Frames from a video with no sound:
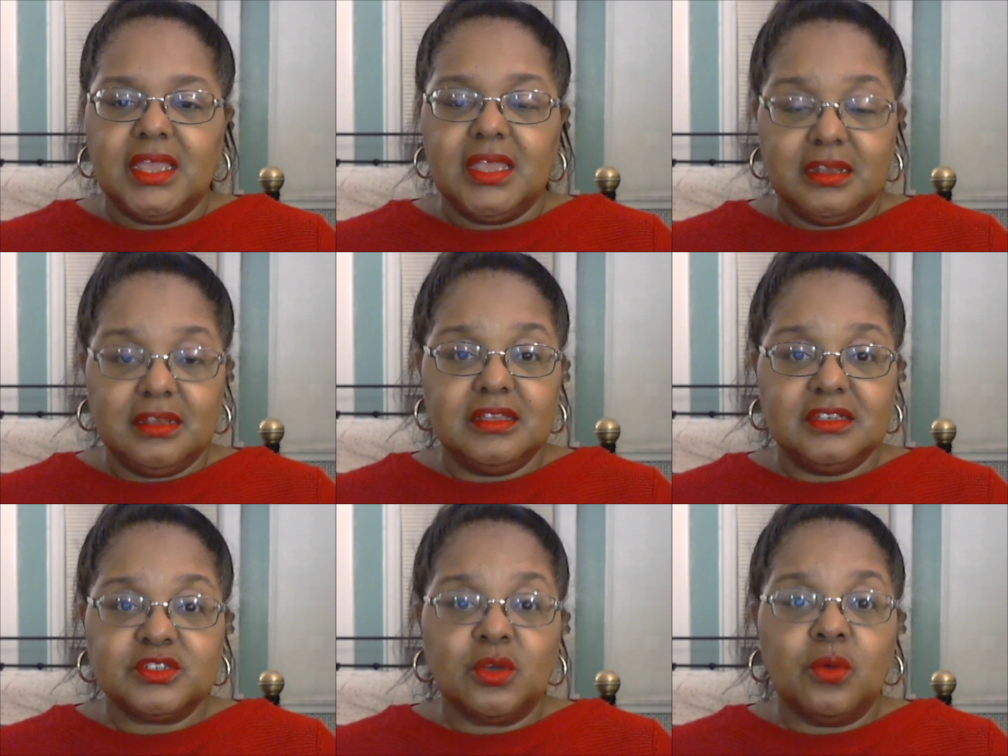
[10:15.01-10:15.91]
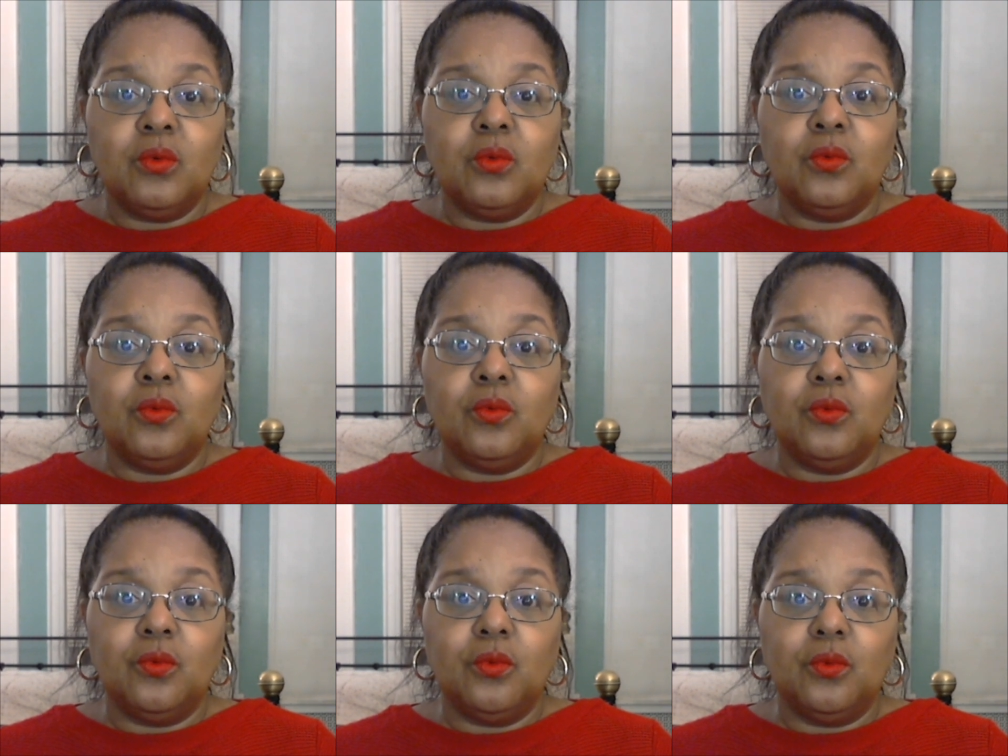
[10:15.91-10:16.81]
It is
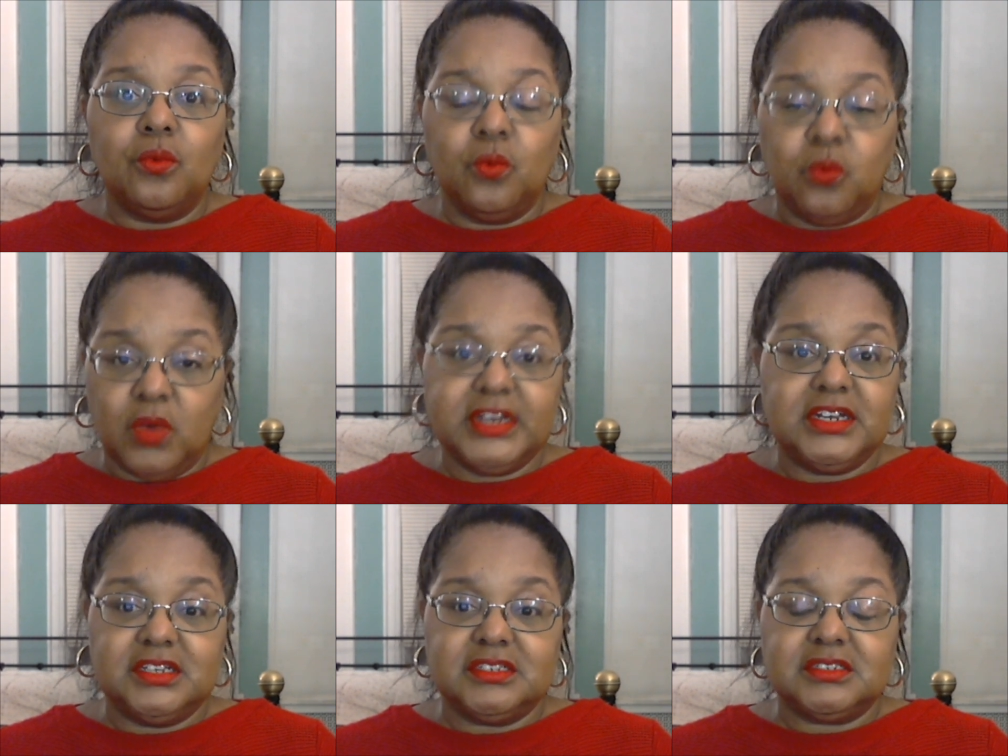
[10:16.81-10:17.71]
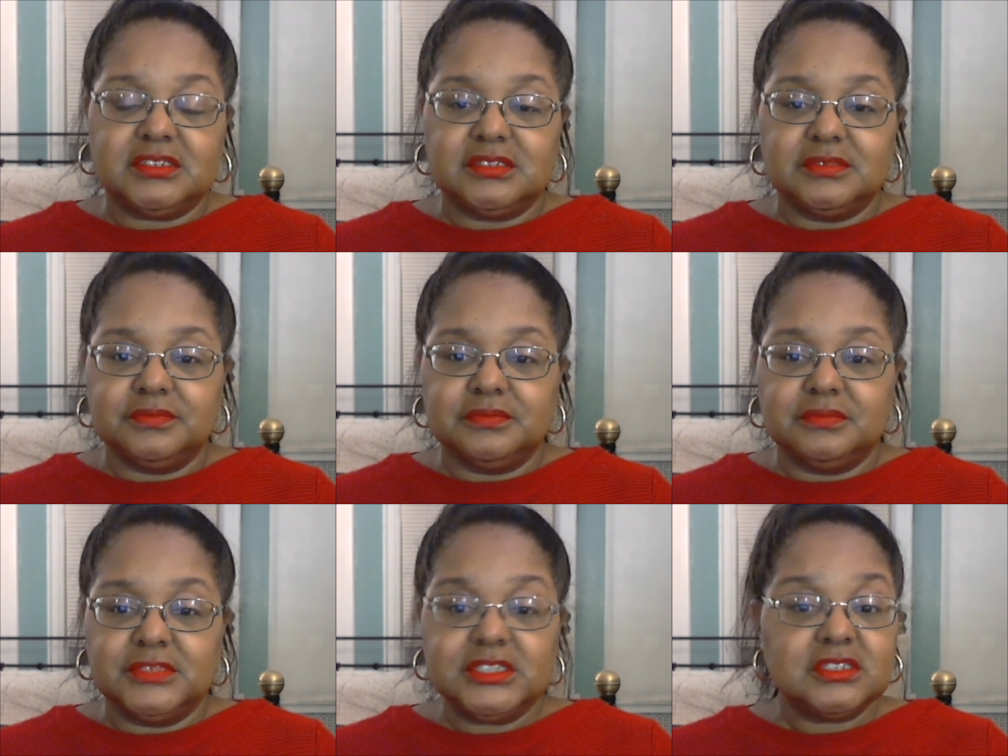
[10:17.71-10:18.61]
what it is.
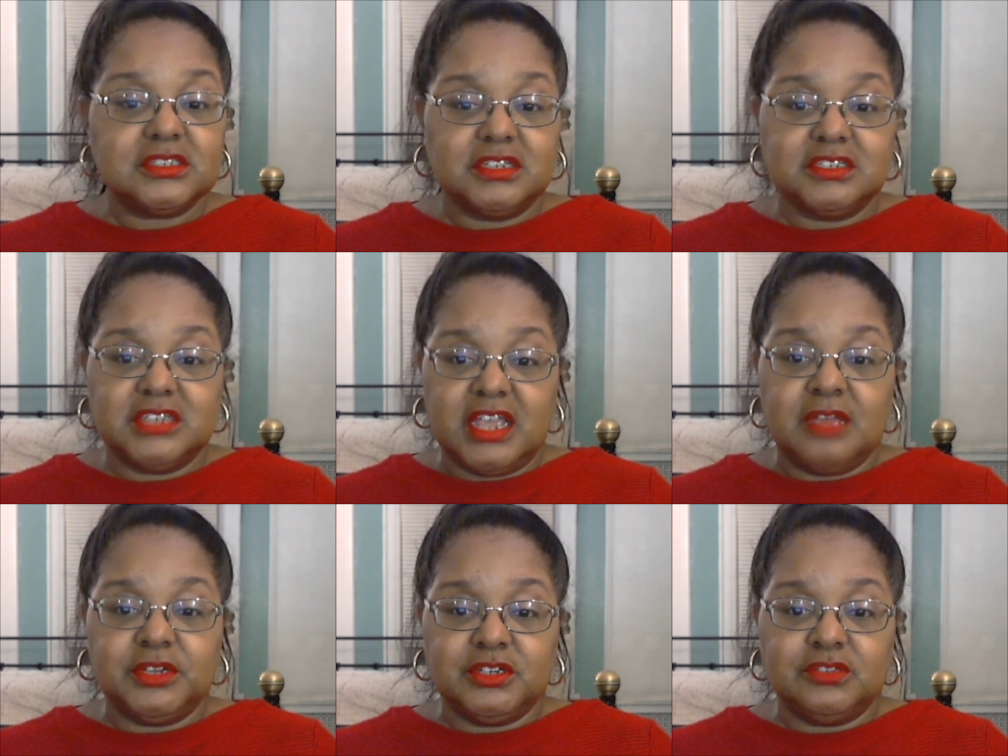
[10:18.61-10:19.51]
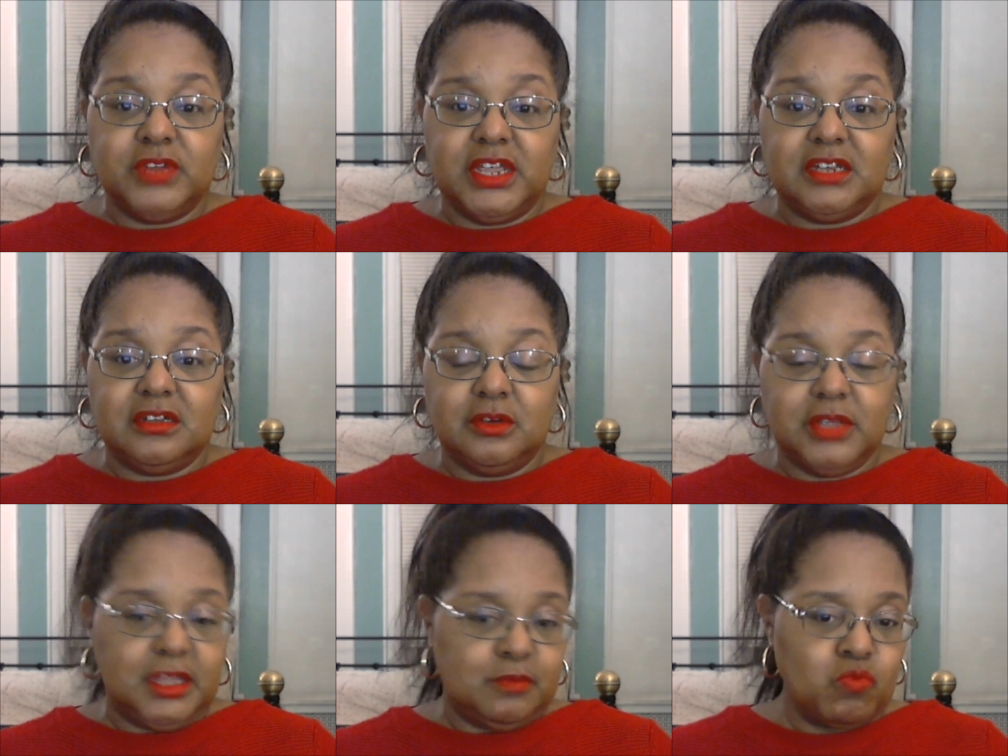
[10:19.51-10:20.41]
This is a damn good red, okay?